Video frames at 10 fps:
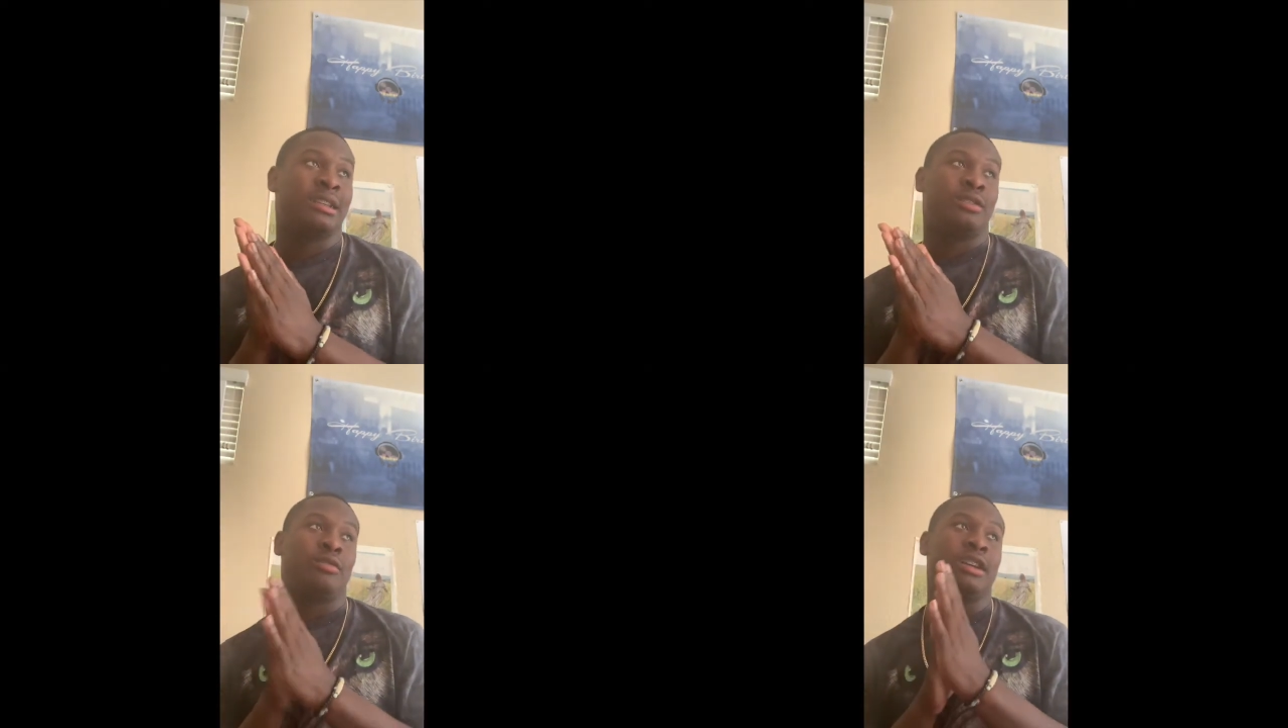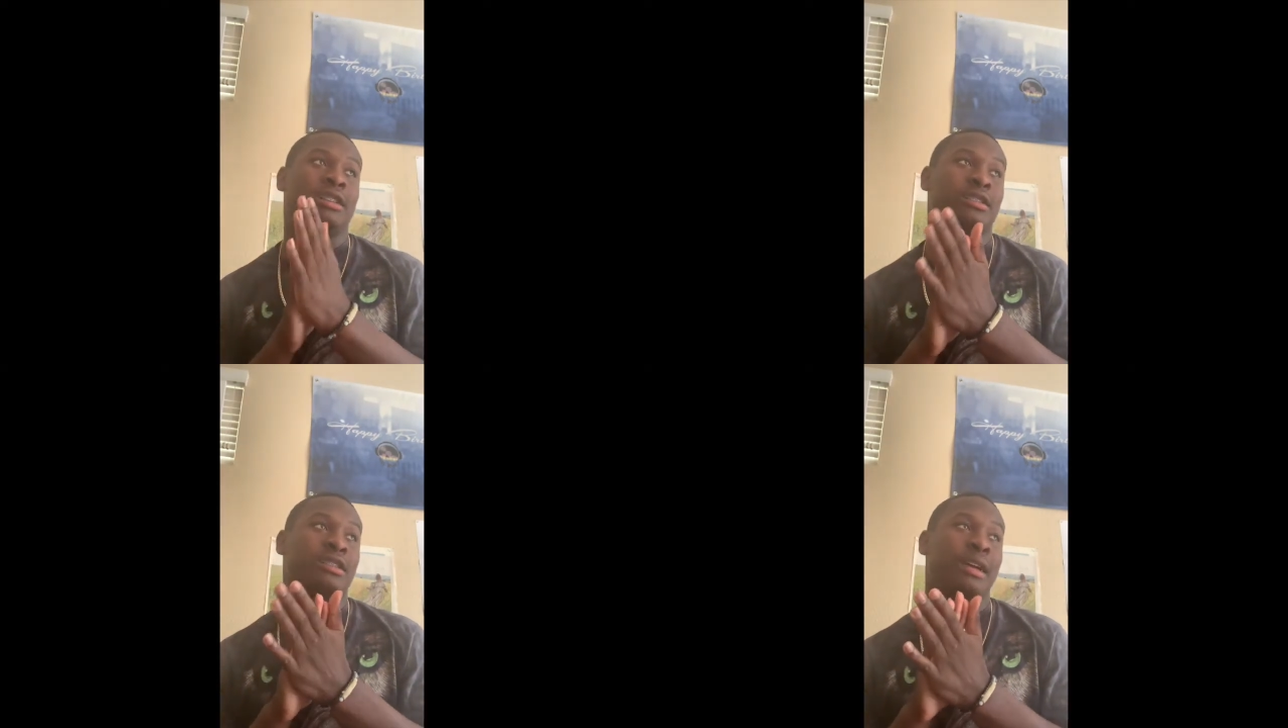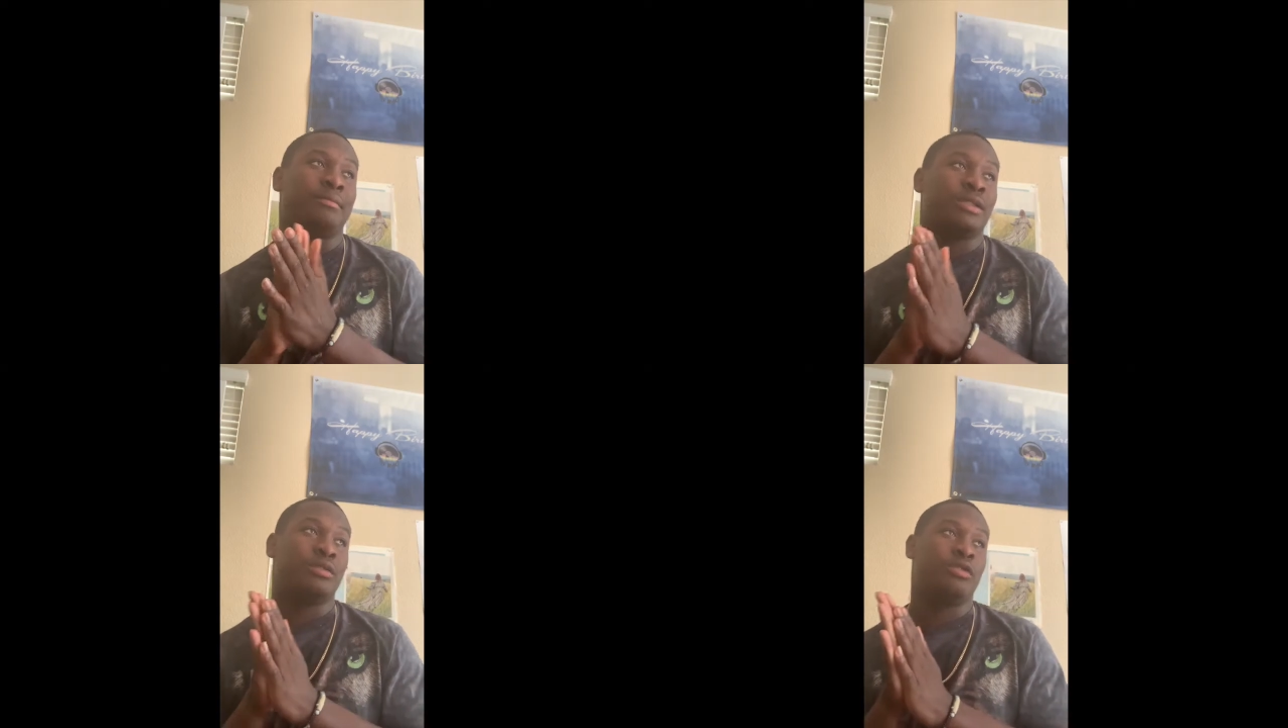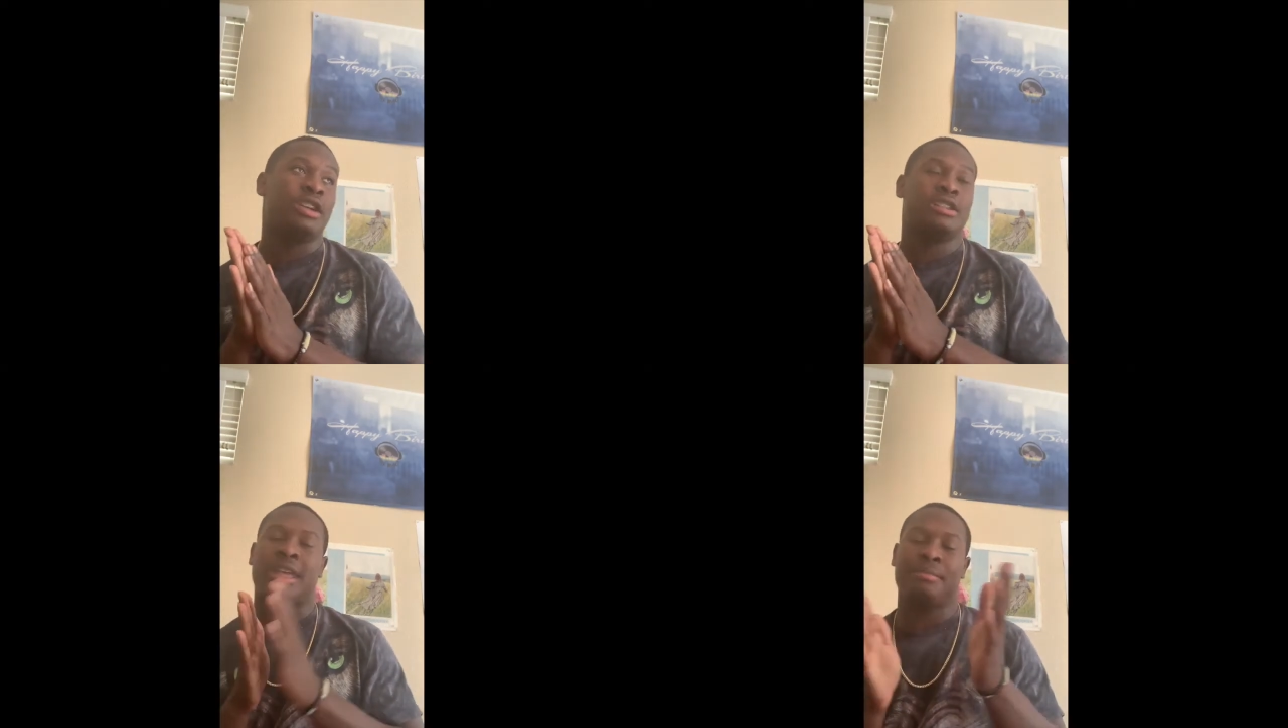The Warriors is
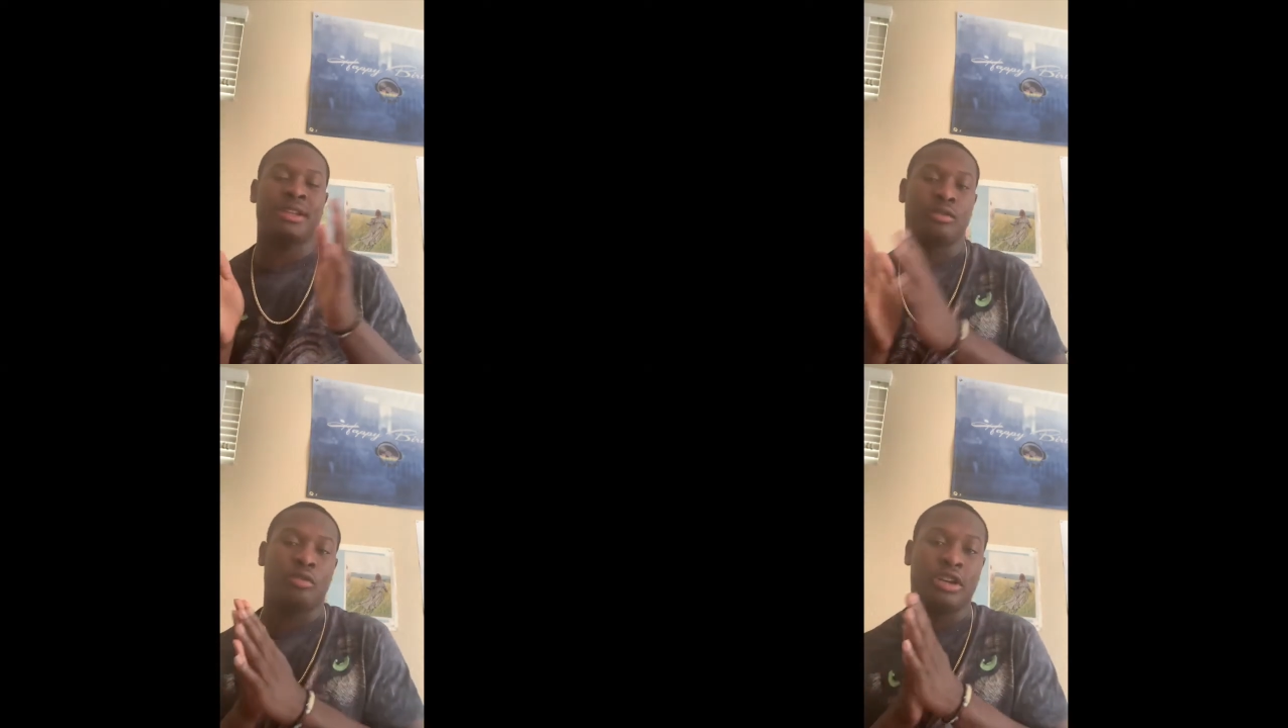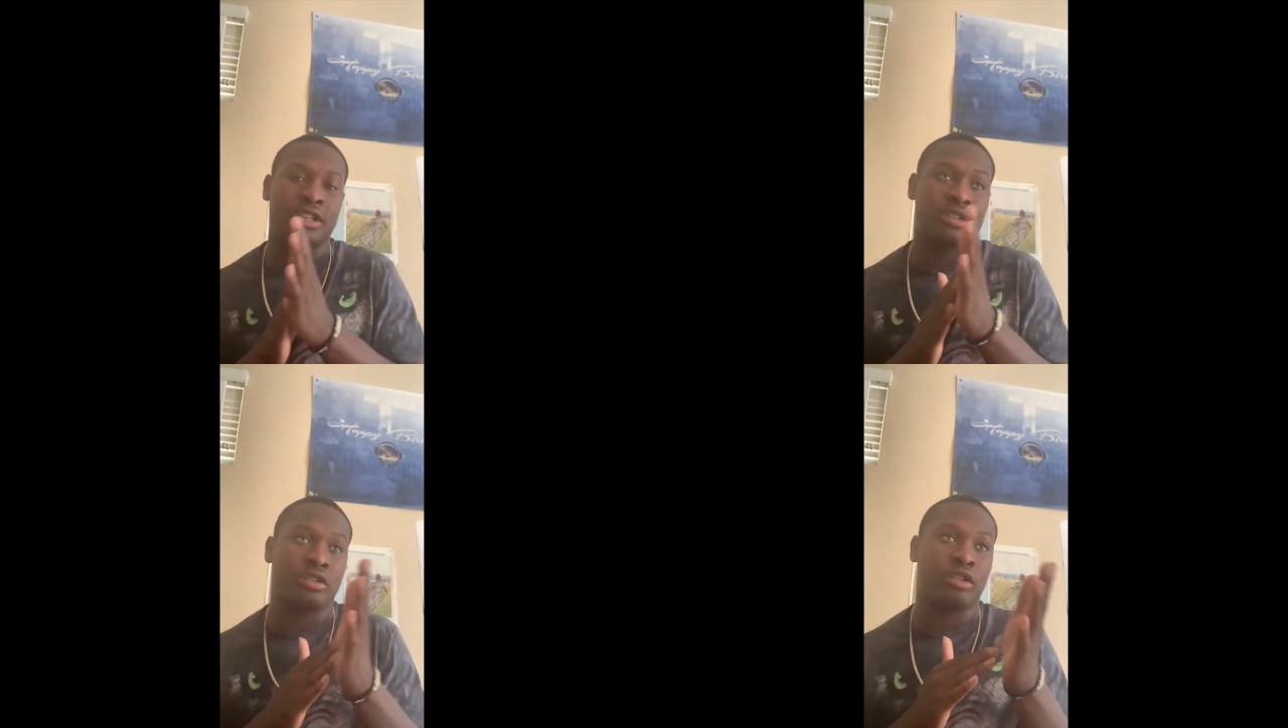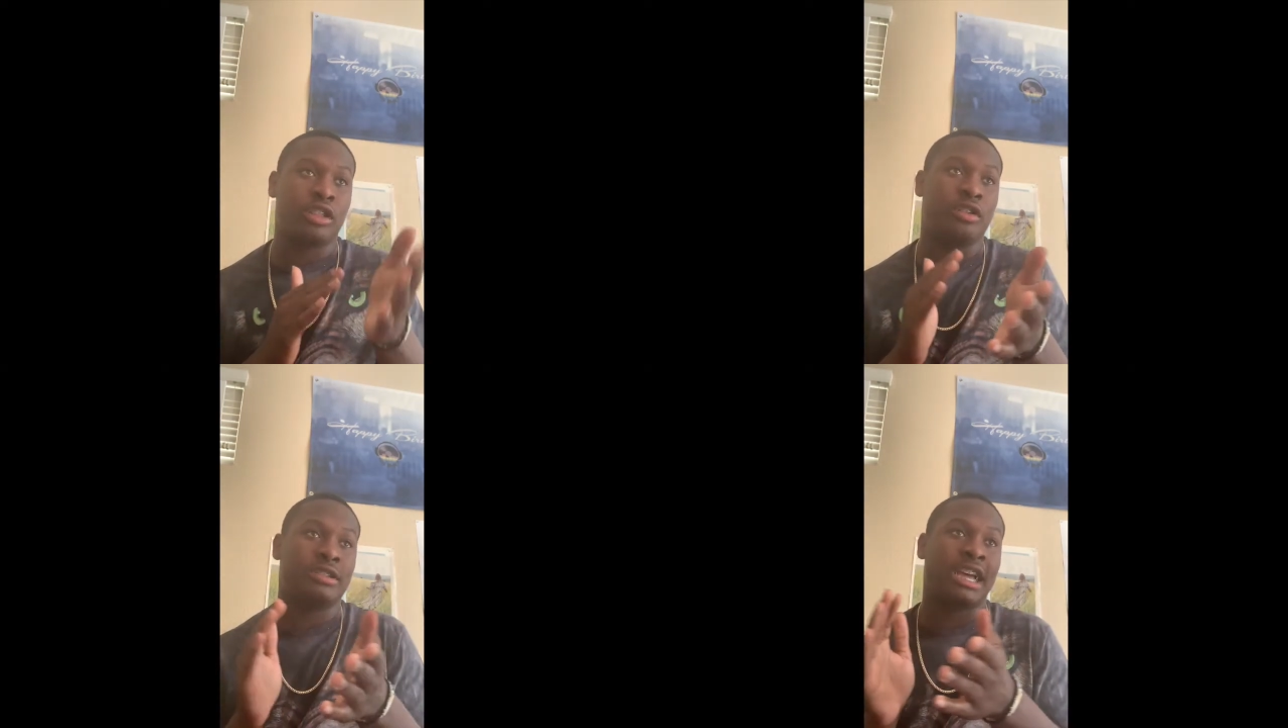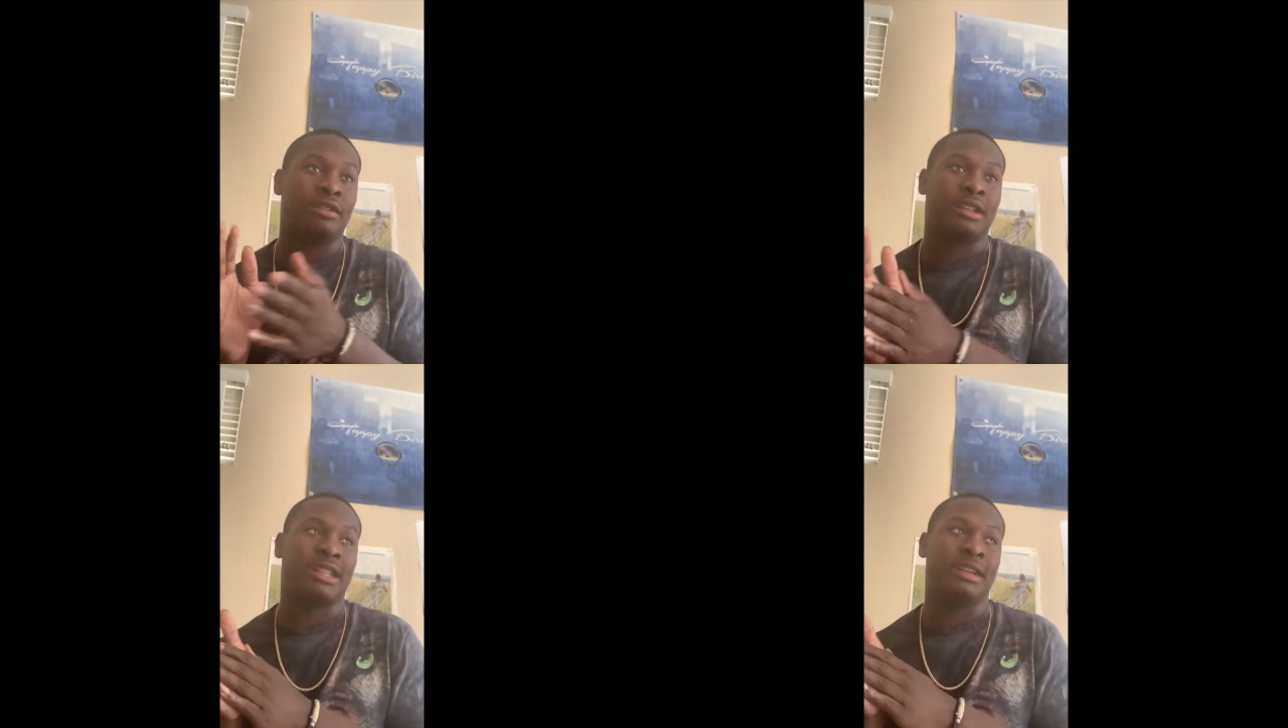going to close
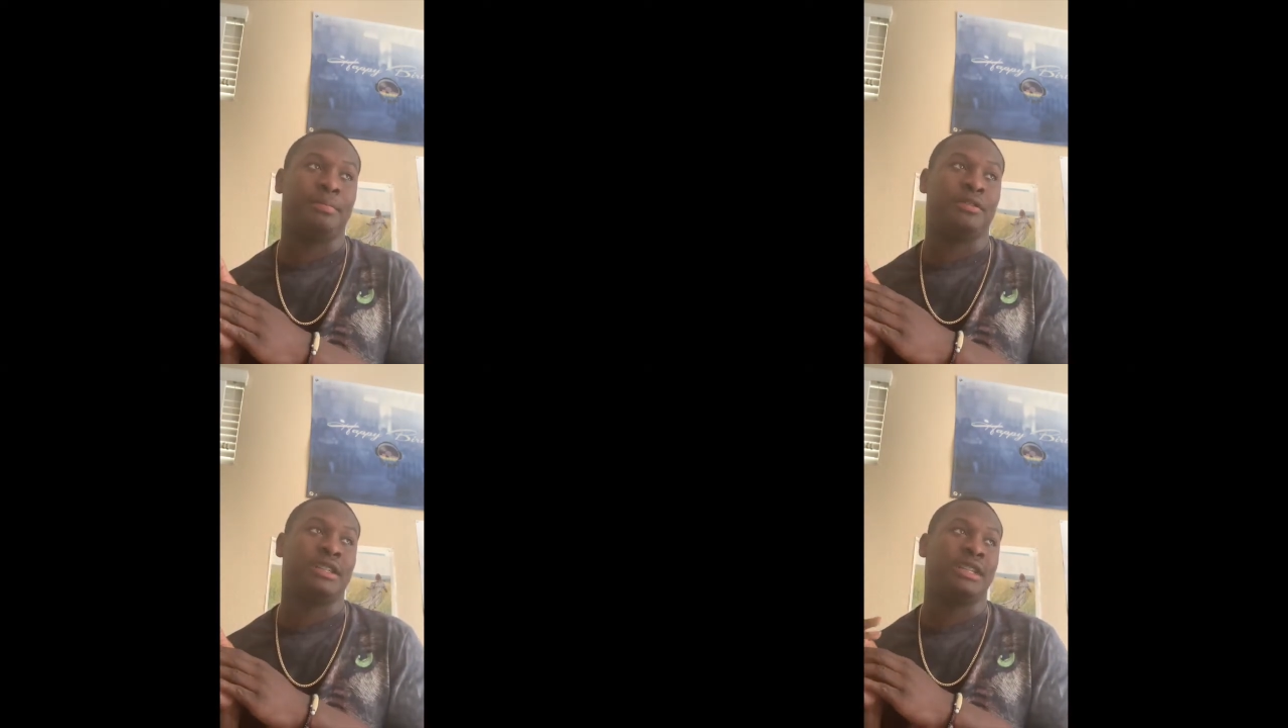out the Clippers,